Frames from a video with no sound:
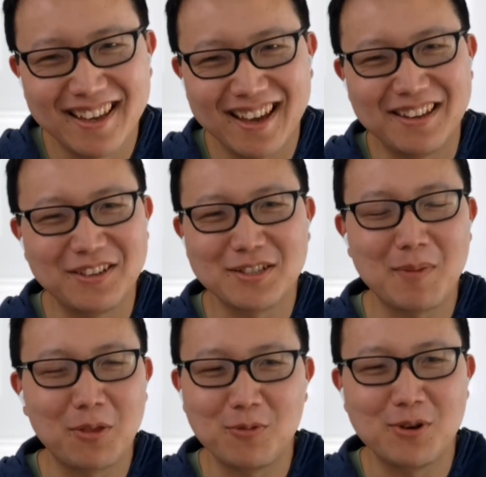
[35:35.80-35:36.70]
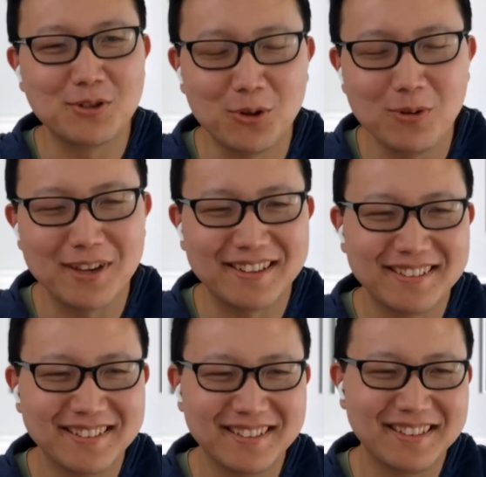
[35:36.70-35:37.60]
and you just spent 3 years doing it
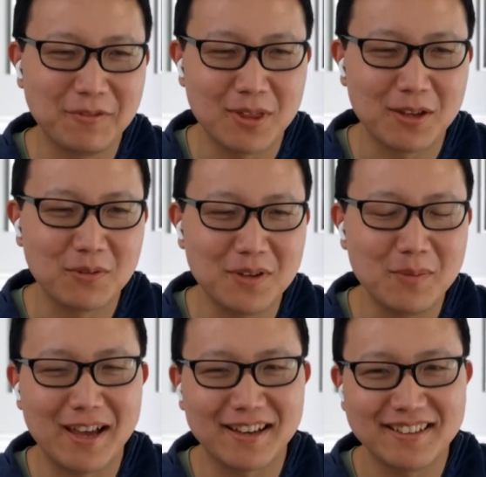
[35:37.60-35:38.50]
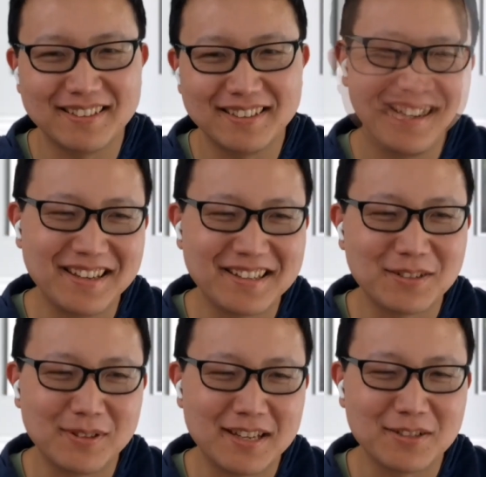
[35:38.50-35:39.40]
without the feedback, it
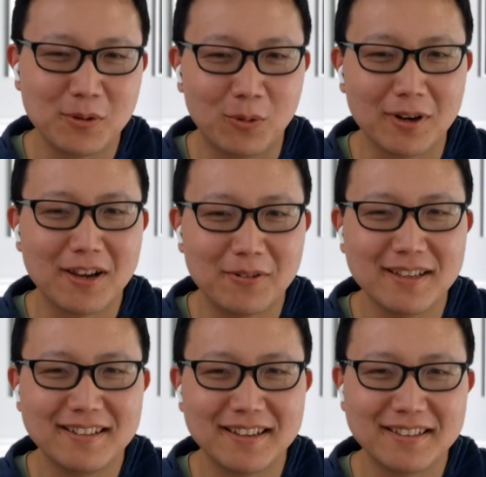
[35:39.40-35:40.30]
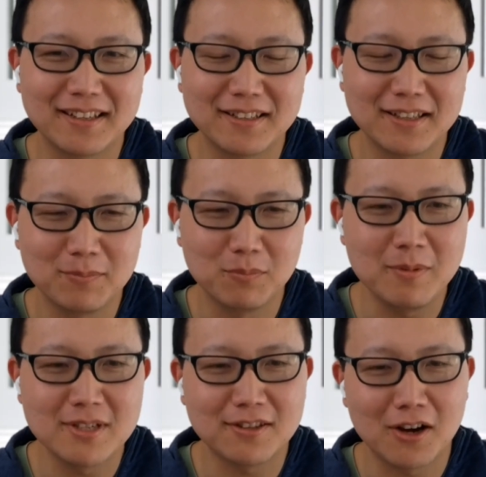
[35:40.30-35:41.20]
doesn't necessarily work out, right? Like
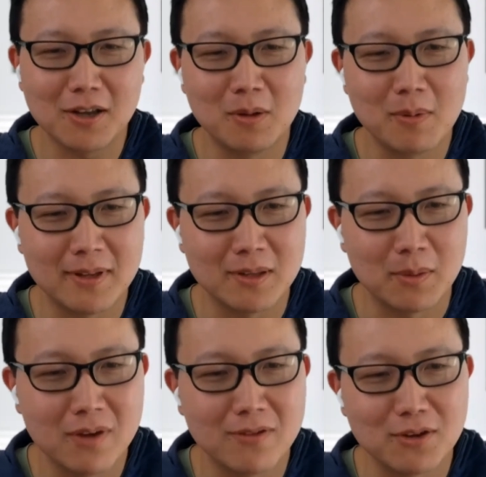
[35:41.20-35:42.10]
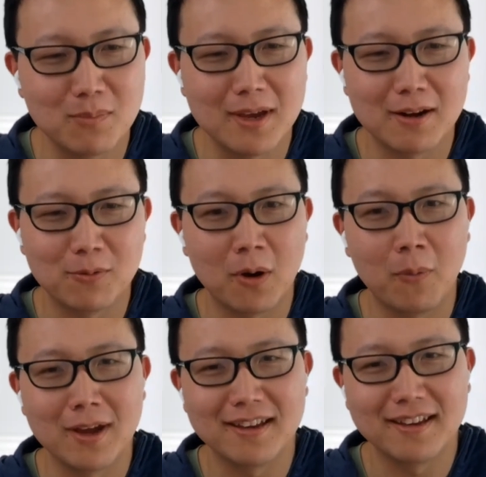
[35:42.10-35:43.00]
maybe just talk a little bit about the pivot that you made at Runway.